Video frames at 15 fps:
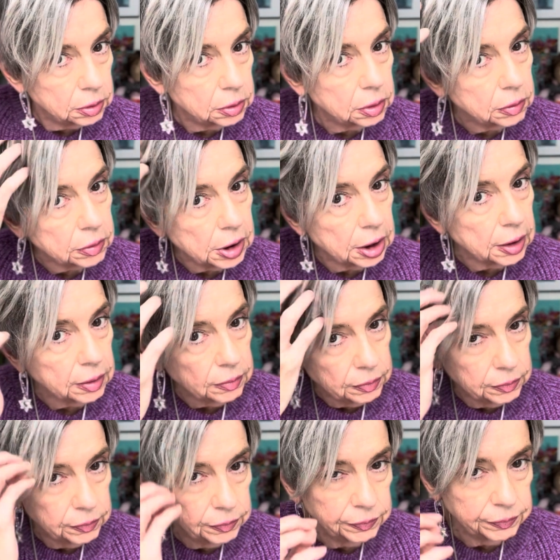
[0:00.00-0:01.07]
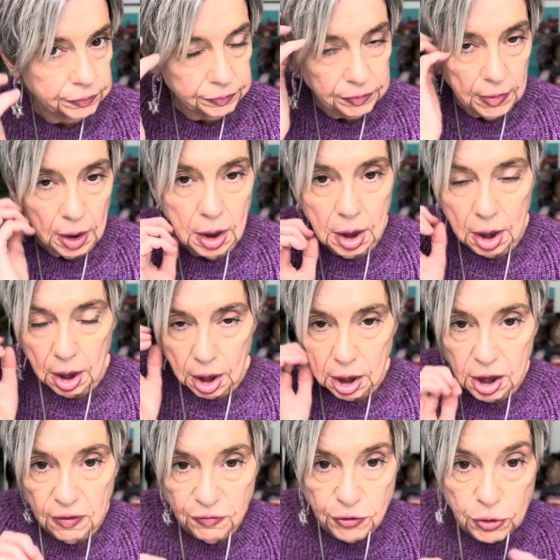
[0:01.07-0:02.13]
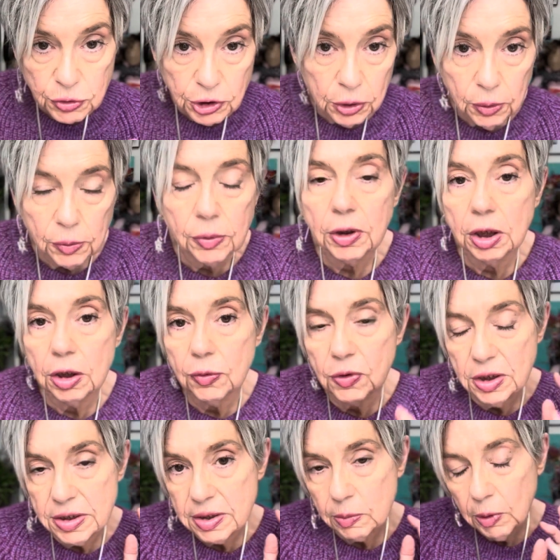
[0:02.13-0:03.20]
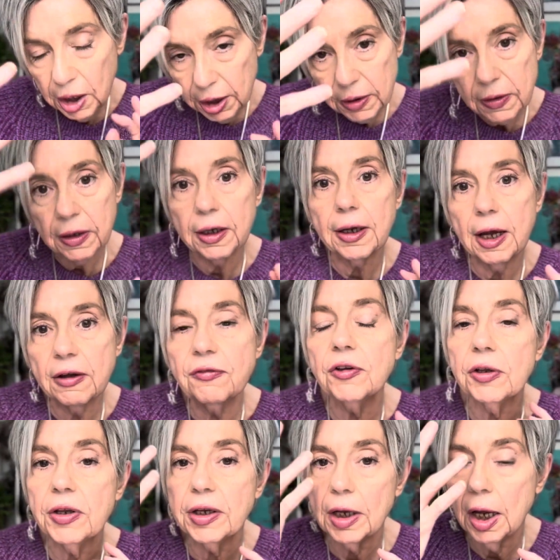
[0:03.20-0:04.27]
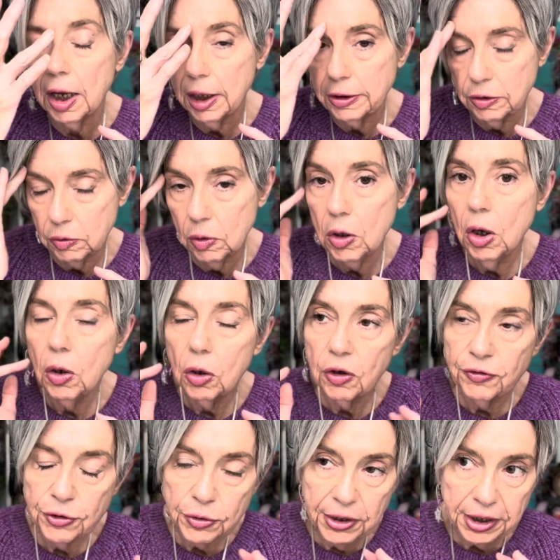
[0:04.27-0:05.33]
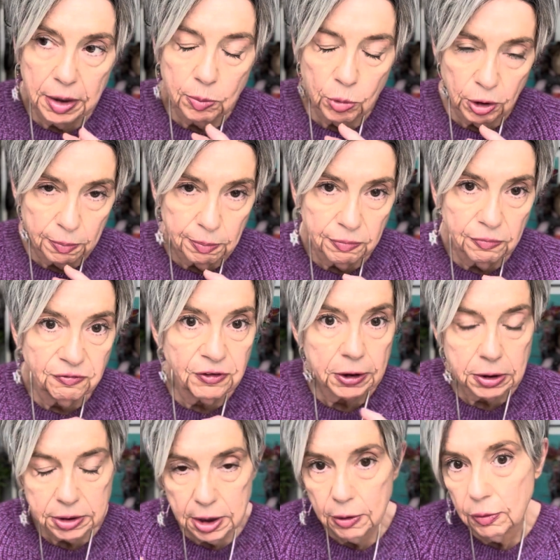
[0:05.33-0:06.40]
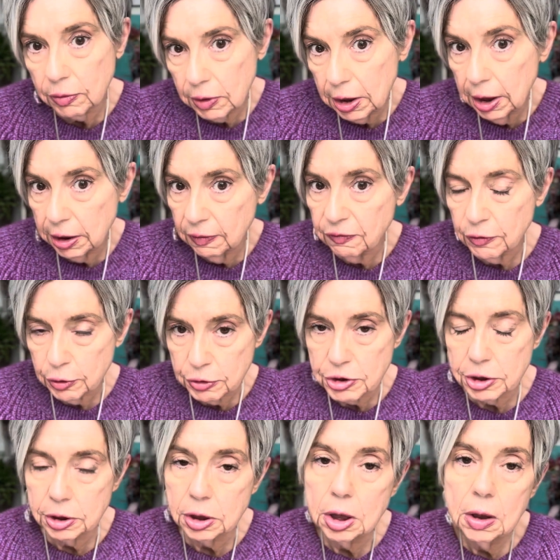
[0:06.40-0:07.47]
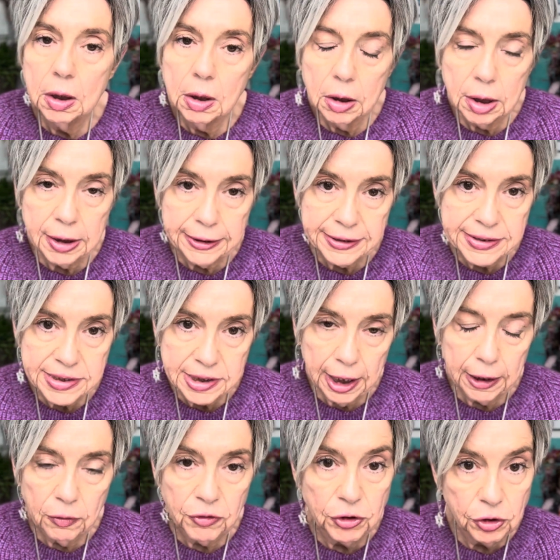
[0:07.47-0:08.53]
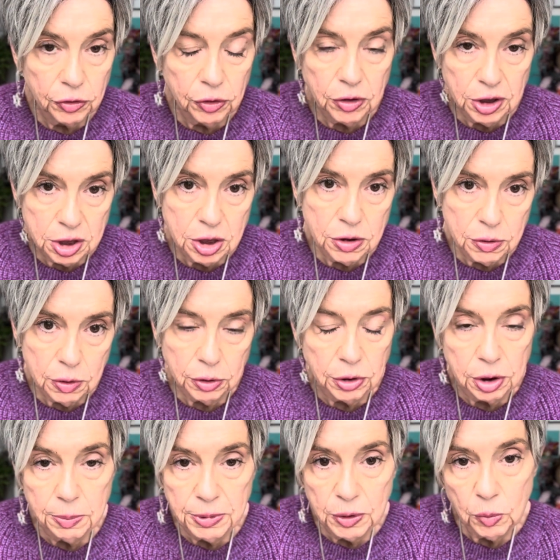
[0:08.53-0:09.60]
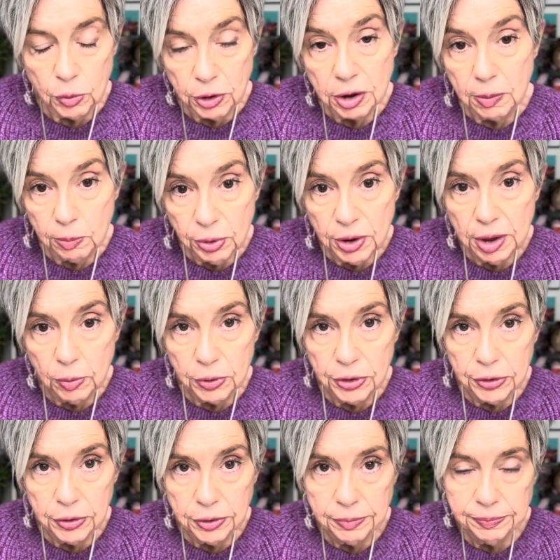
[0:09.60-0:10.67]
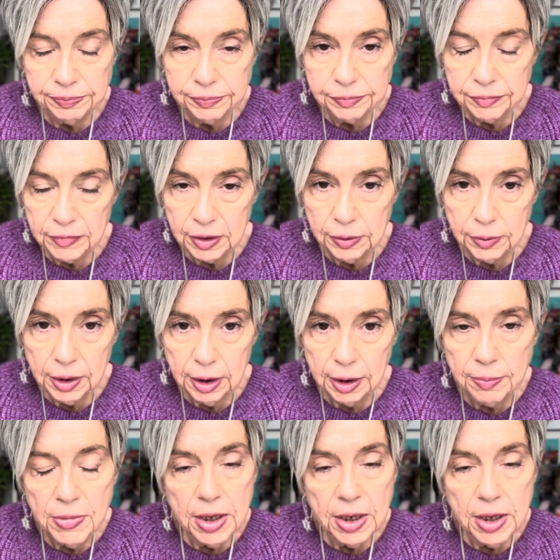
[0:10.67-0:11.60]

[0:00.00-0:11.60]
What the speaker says: Okay? If you don't, and you need some height like I feel like I do, or if you like a more funked out kind of version in a style, then you're going to need to do a little bit of work and play with her. Okay?